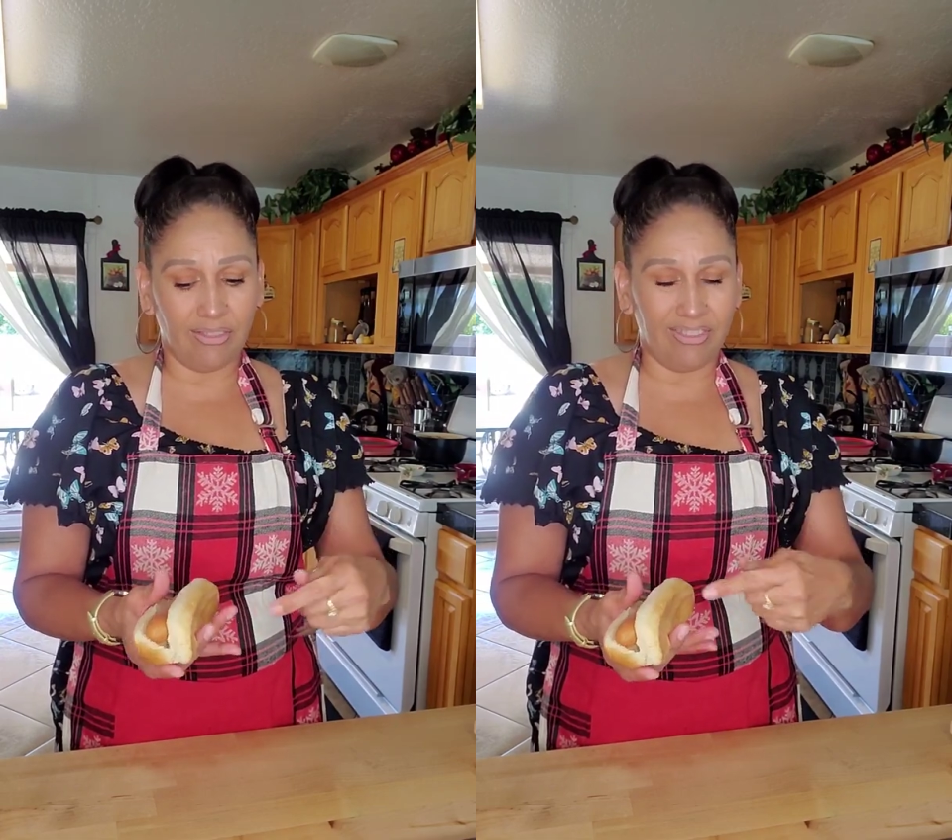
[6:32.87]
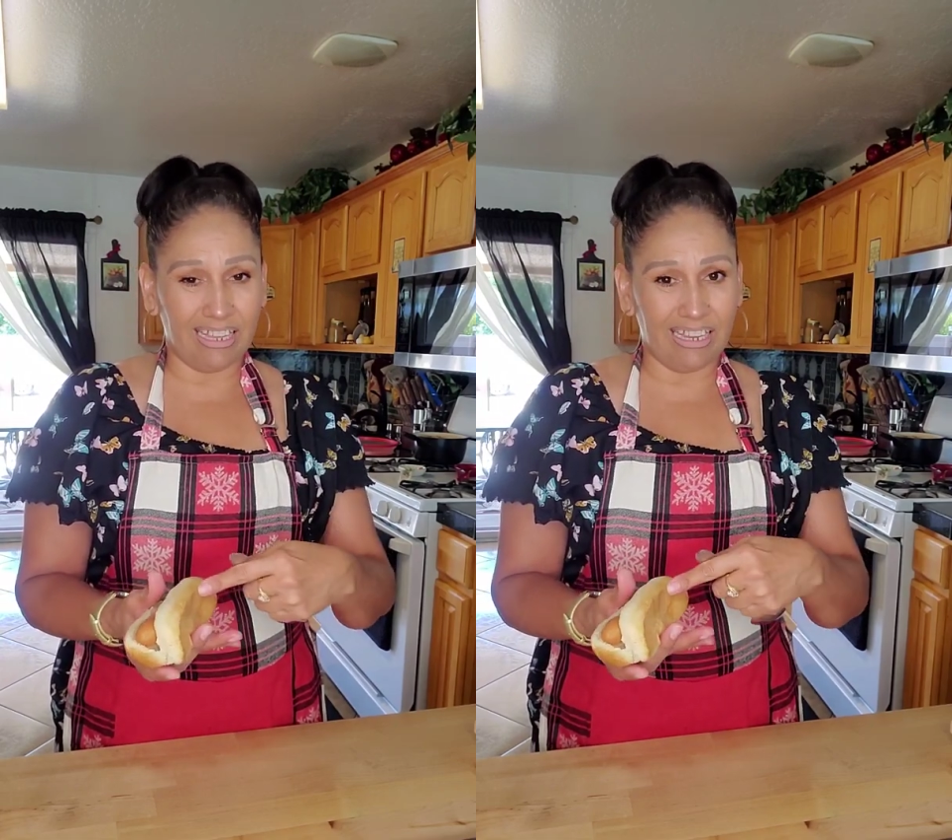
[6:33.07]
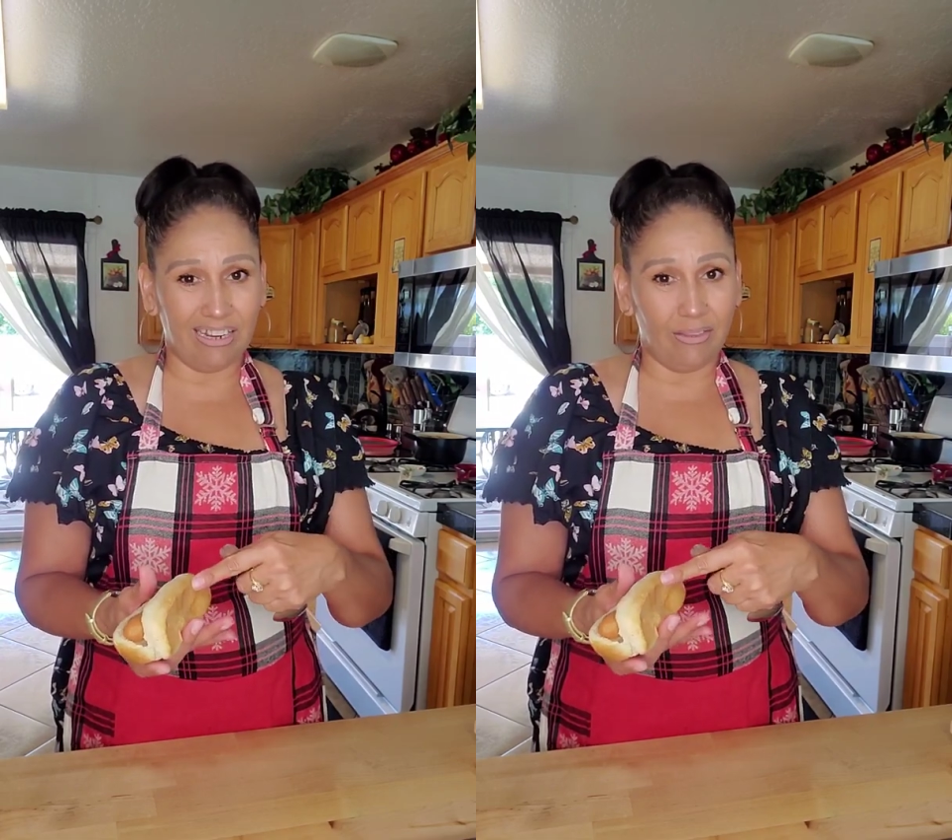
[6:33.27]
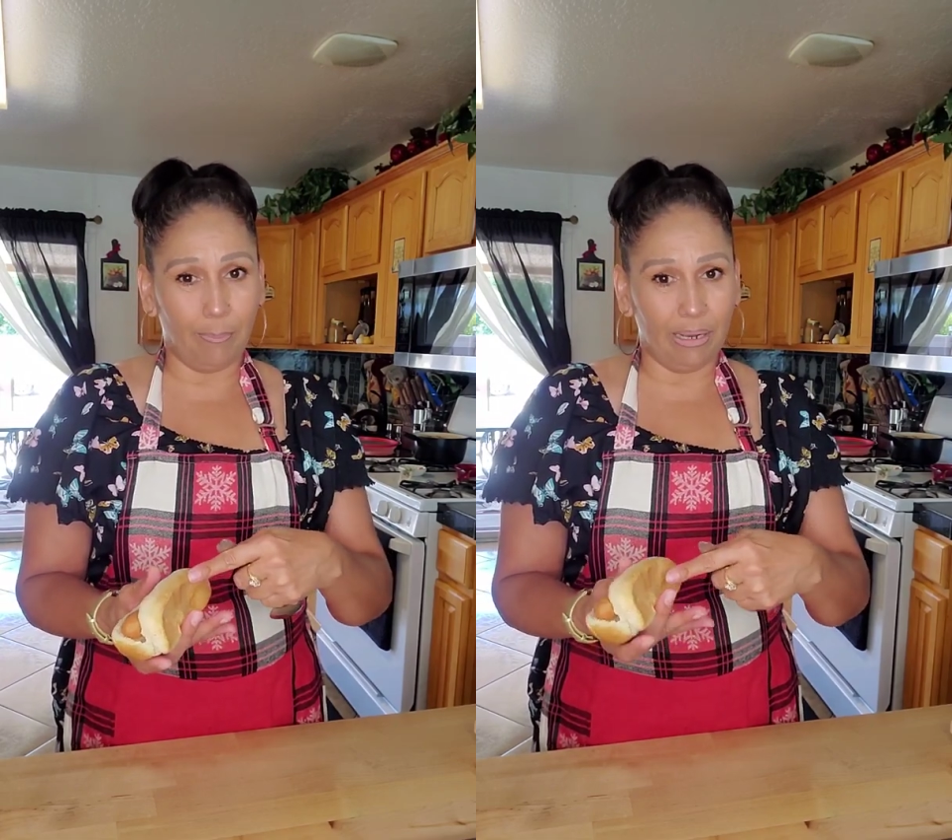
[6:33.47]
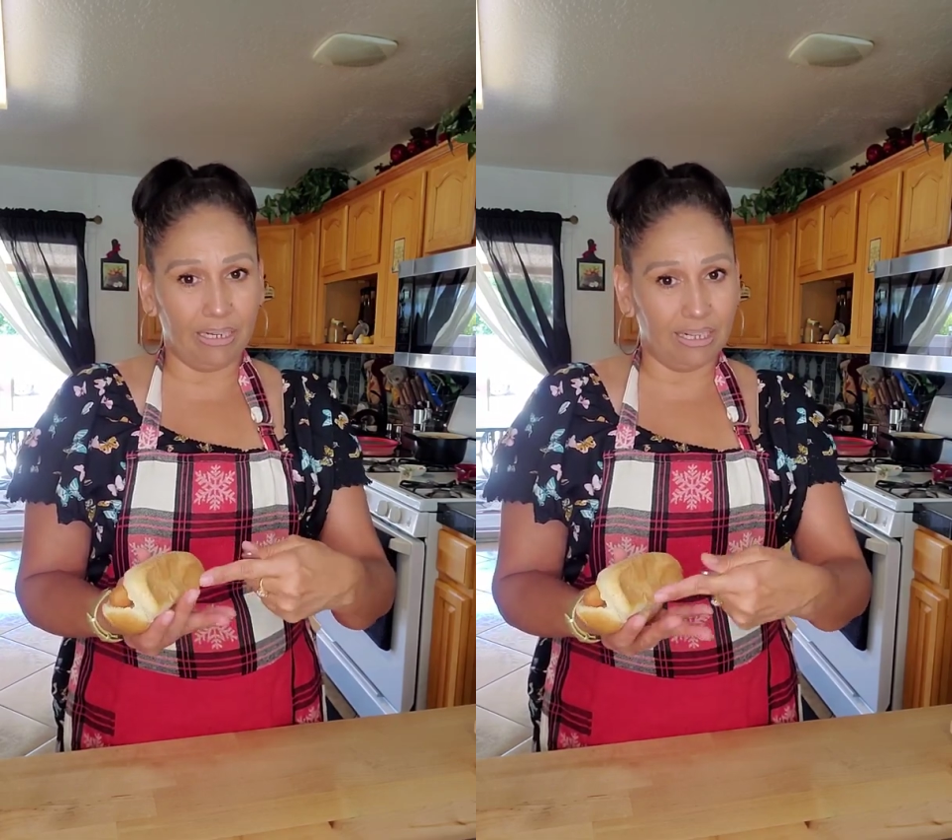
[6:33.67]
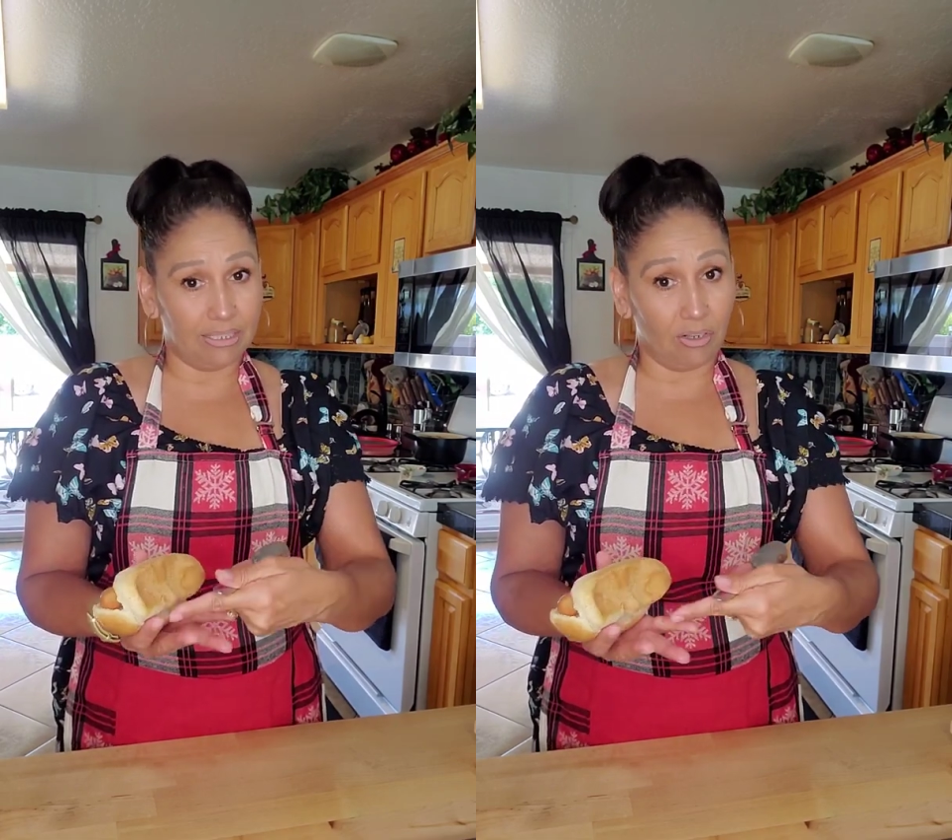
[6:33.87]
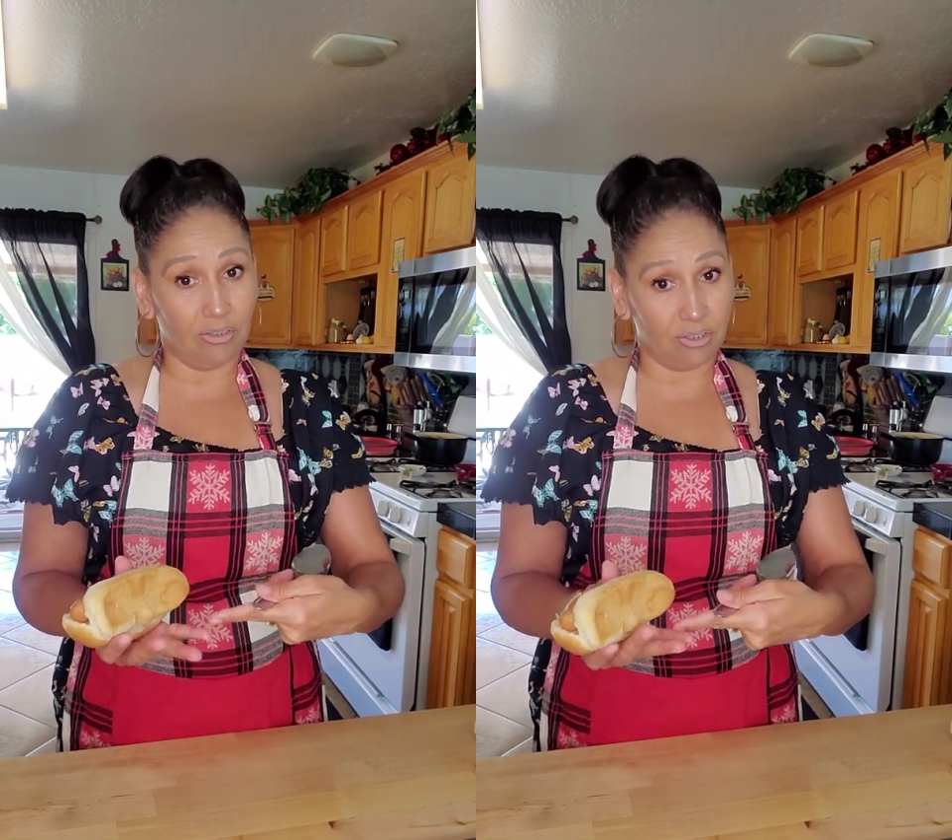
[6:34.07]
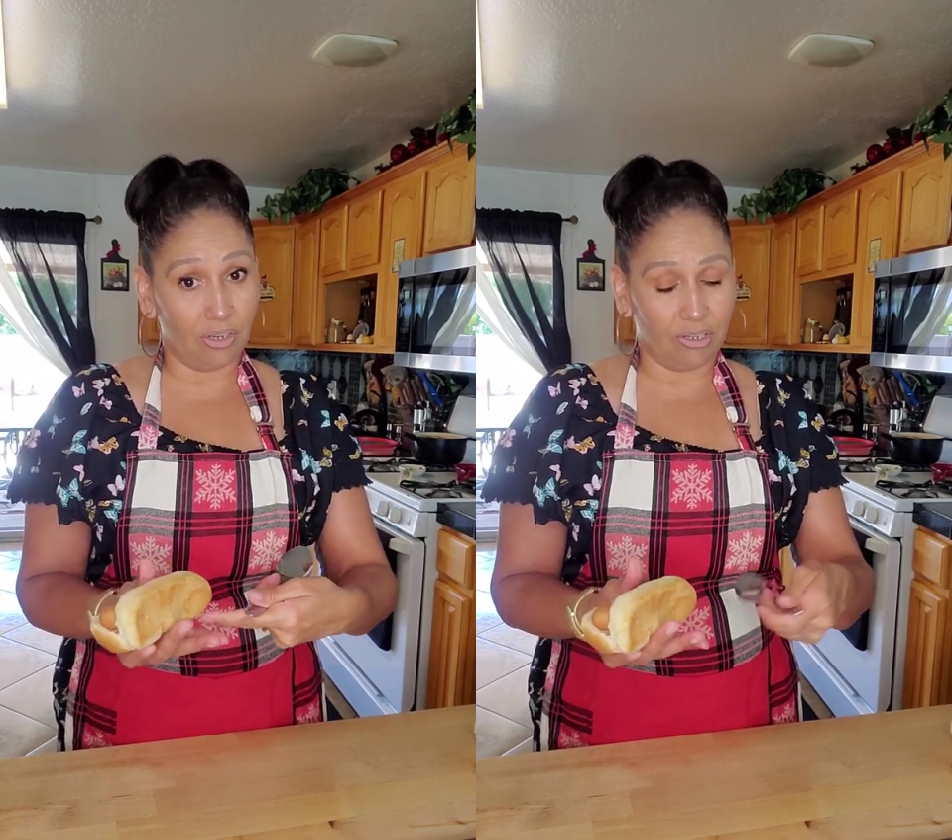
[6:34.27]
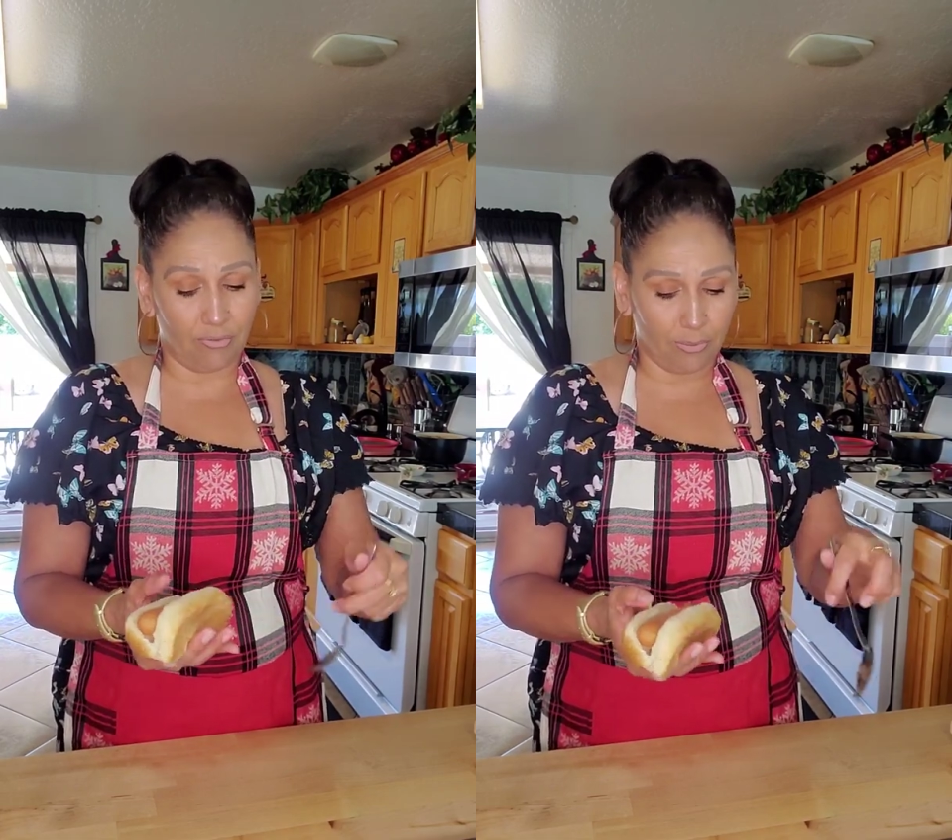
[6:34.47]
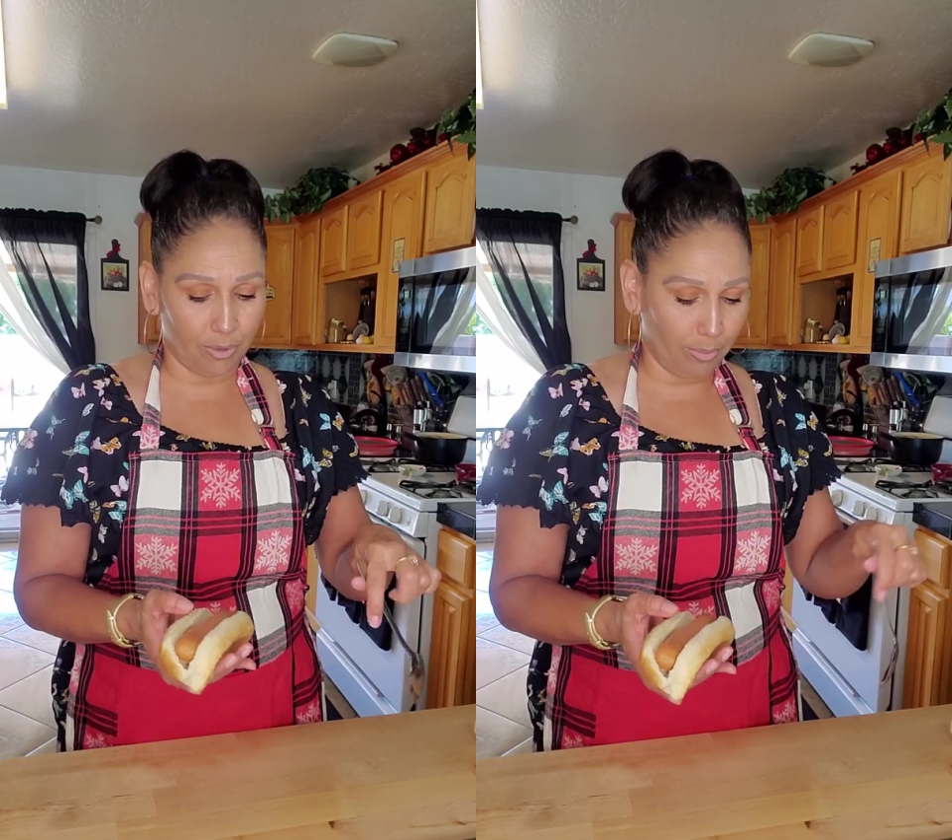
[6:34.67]
then the bun gets all soggy
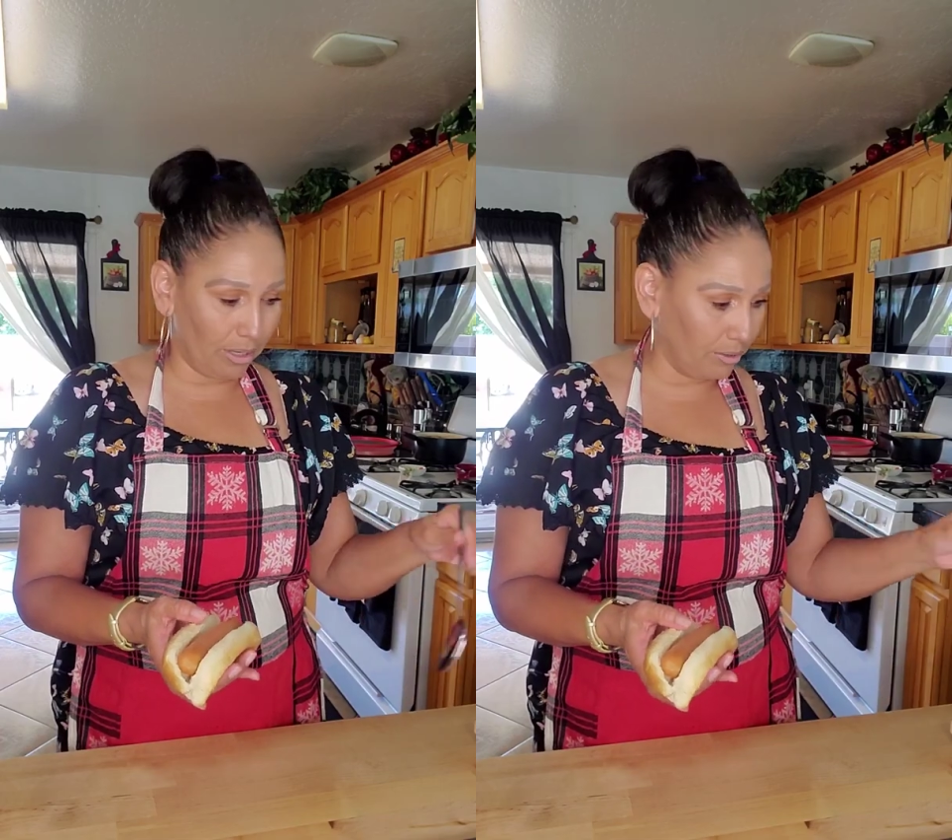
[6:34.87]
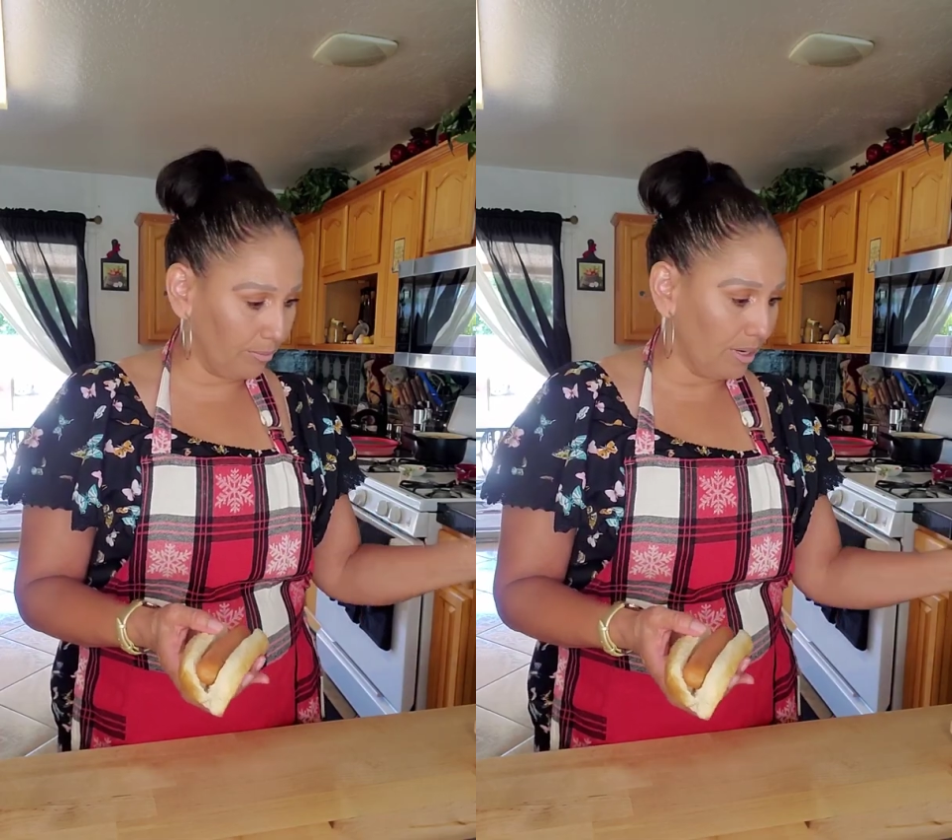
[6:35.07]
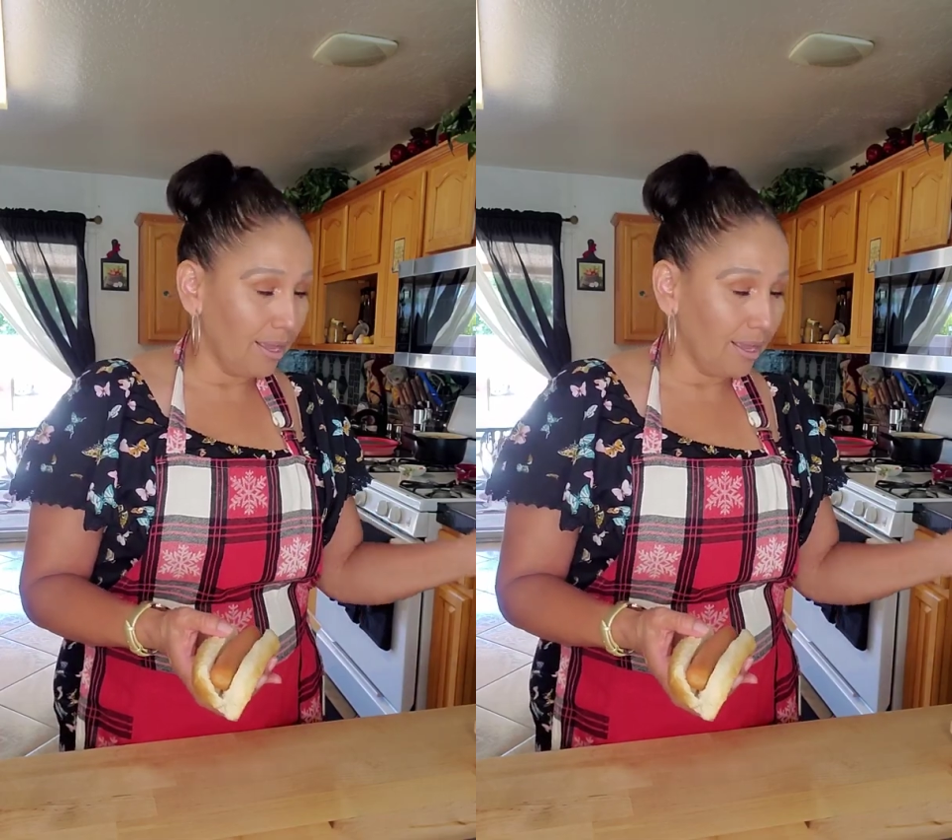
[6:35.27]
from the bottom.